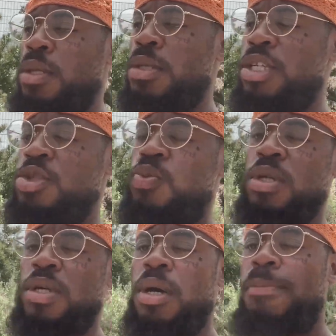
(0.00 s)
They just want to
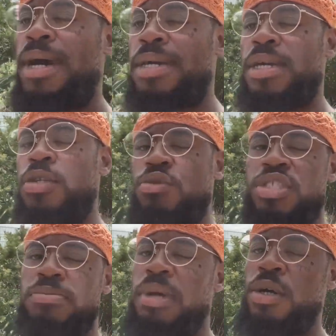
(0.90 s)
come by and get a little
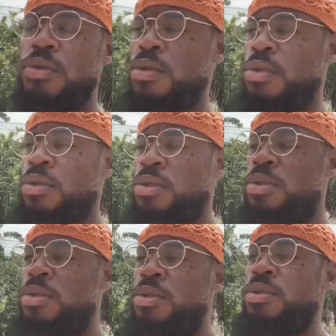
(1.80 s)
smell. You
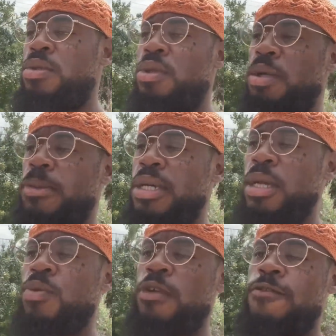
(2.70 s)
know what I mean? They
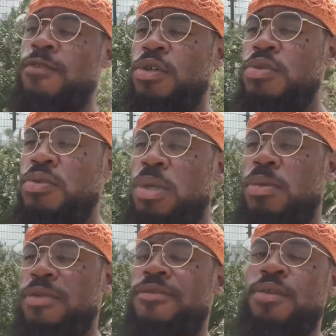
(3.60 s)
want to feel you. They
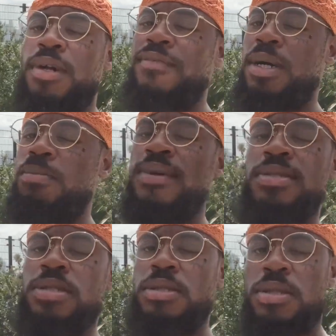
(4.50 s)
want to feel that
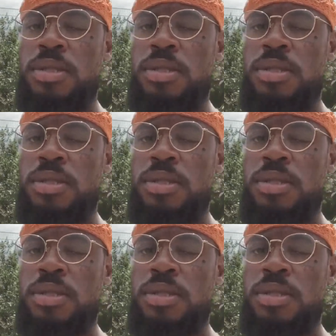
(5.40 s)
vibration.